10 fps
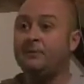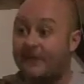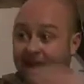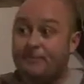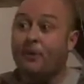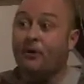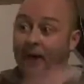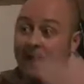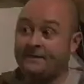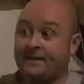Keep
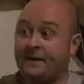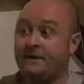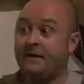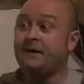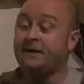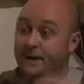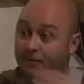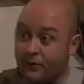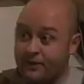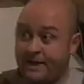on at it,
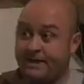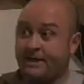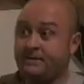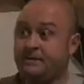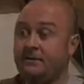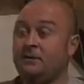keep on gigging.